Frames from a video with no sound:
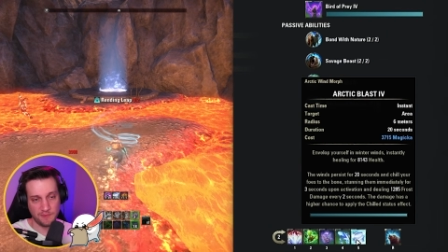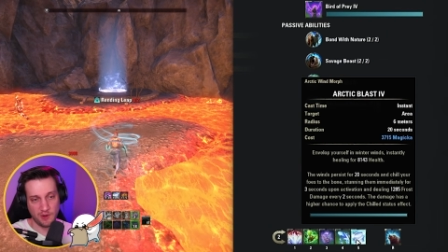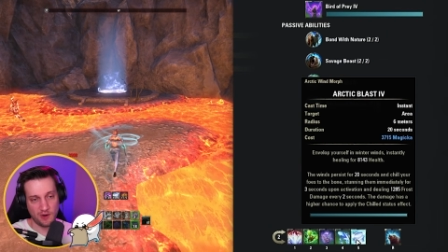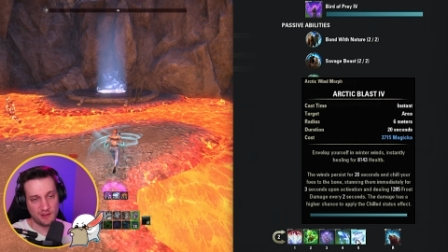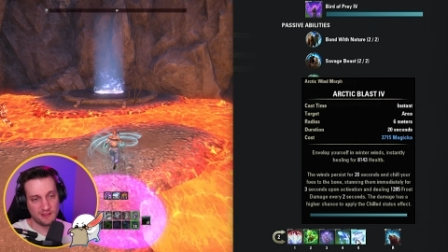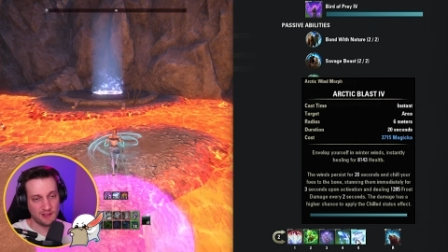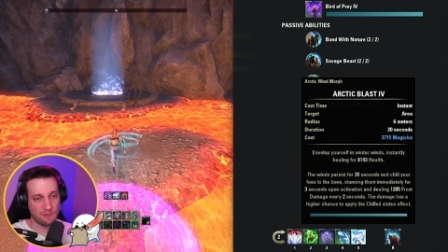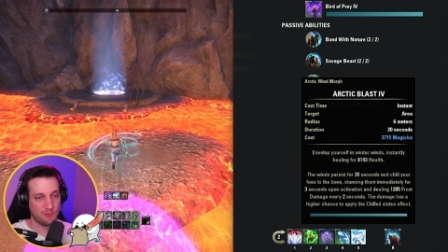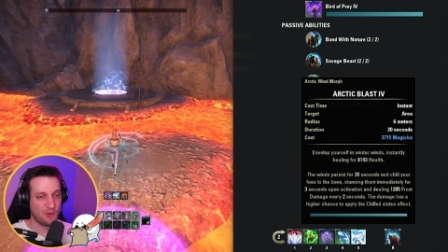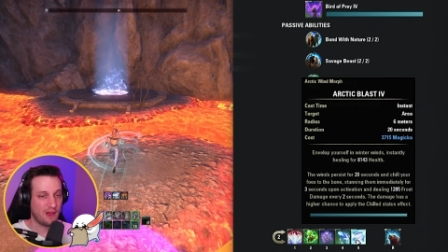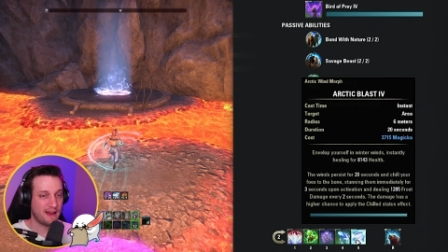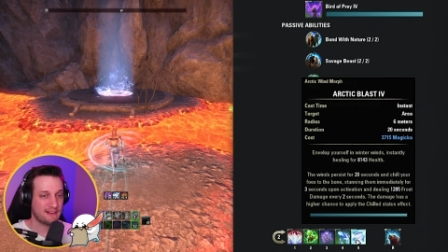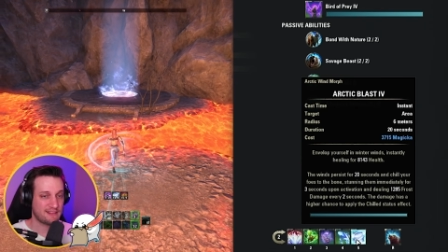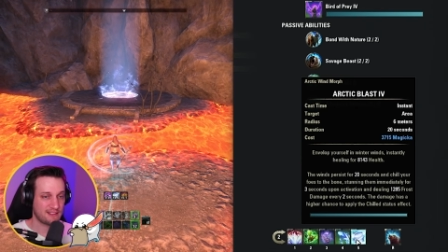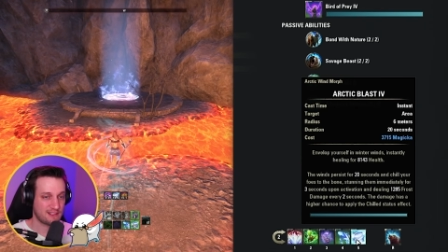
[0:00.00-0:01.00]
Arctic
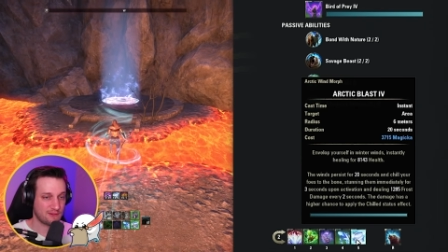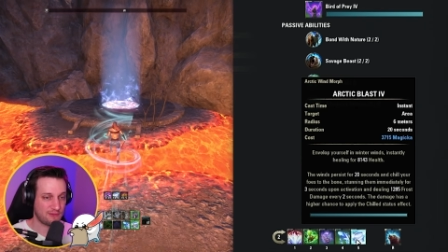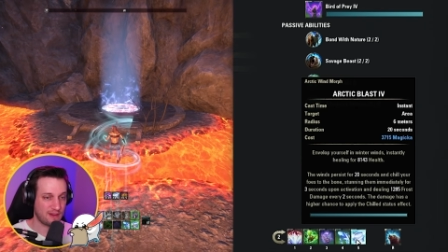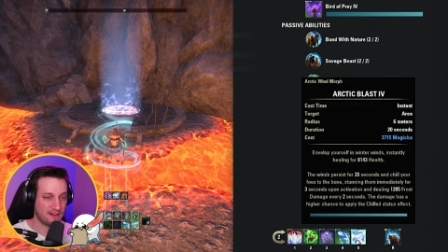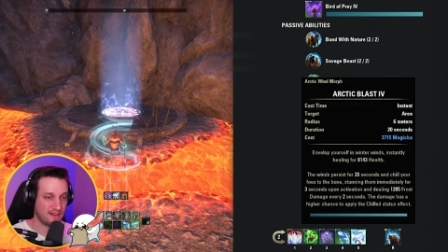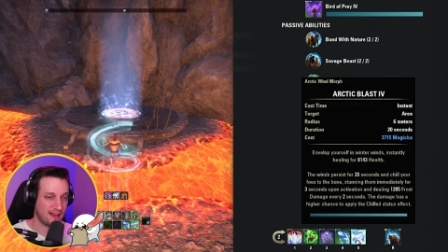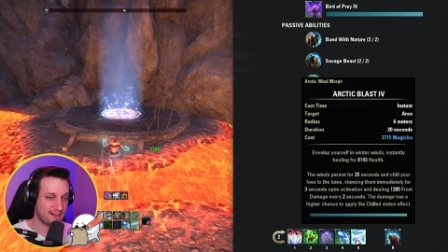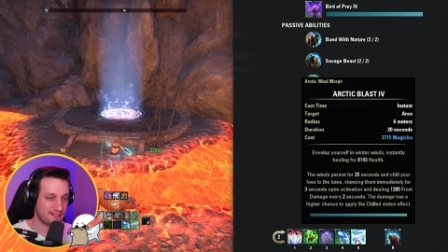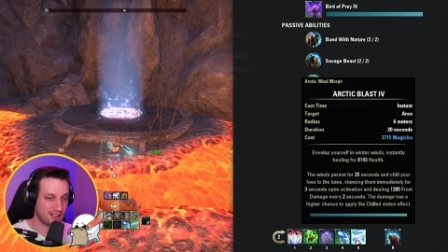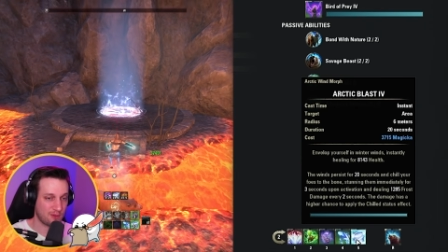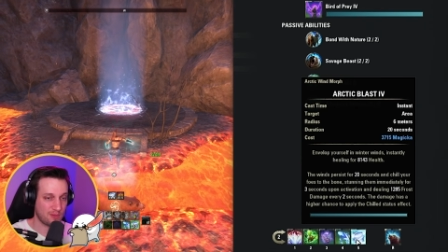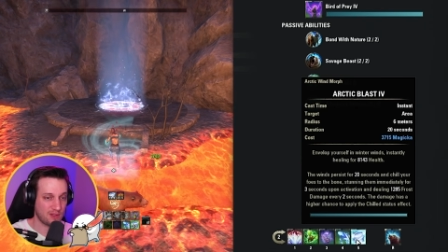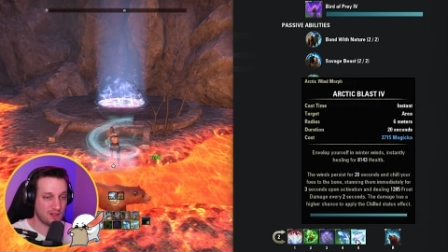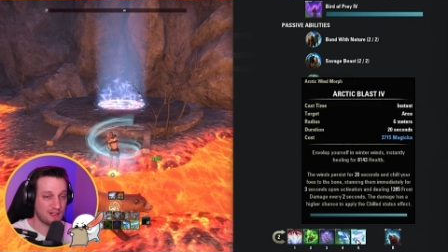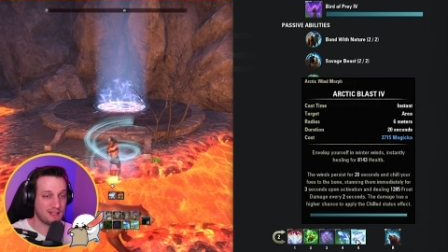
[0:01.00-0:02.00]
Blast is a fantastic
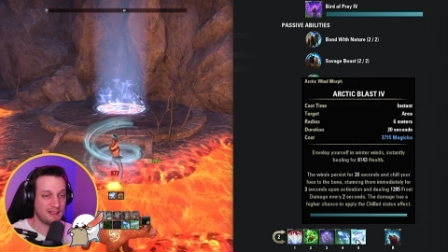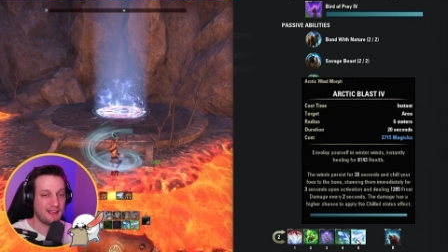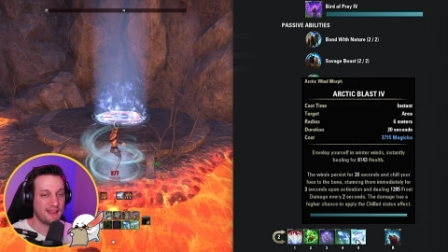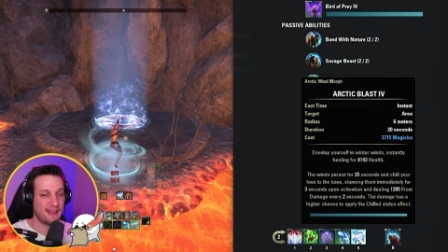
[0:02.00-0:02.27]
ability.